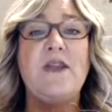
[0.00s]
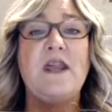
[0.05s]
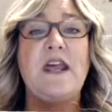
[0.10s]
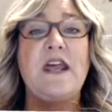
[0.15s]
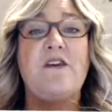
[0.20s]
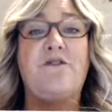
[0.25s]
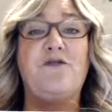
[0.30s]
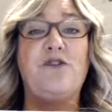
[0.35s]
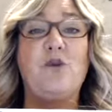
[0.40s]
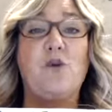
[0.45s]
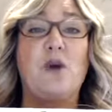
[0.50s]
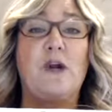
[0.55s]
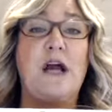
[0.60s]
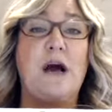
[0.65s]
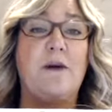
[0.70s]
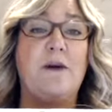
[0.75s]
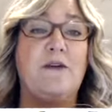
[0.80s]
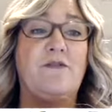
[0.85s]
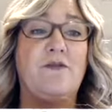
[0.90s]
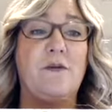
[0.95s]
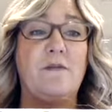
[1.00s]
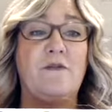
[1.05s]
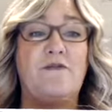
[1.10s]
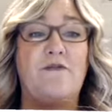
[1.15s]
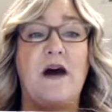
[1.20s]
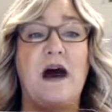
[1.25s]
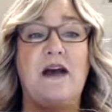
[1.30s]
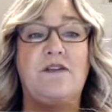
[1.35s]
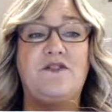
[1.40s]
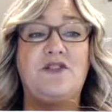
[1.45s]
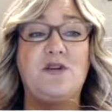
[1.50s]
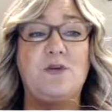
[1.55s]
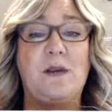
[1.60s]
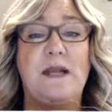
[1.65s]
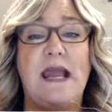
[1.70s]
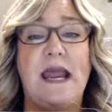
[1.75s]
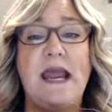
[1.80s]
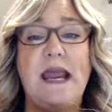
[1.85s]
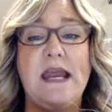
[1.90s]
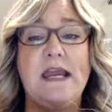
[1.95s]
If you were going from a 5 to an
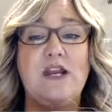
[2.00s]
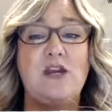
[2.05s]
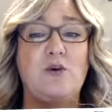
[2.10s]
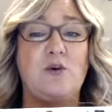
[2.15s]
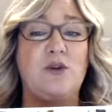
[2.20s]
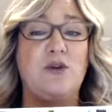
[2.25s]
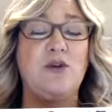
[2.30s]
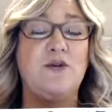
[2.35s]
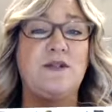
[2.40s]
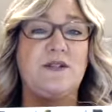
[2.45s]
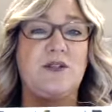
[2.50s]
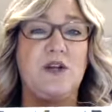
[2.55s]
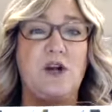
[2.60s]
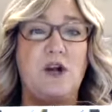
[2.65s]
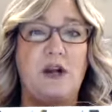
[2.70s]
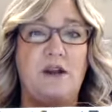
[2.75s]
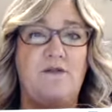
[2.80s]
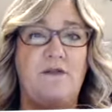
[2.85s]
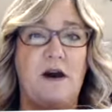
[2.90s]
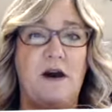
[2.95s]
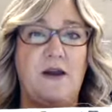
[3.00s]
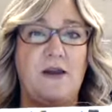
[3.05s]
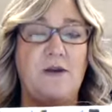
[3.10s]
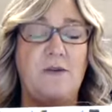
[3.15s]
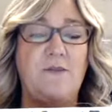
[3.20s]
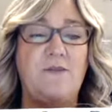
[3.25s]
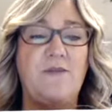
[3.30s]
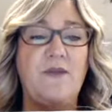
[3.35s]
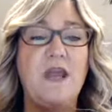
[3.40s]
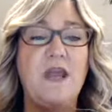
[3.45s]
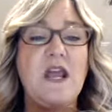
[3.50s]
8, you would use 30 volume.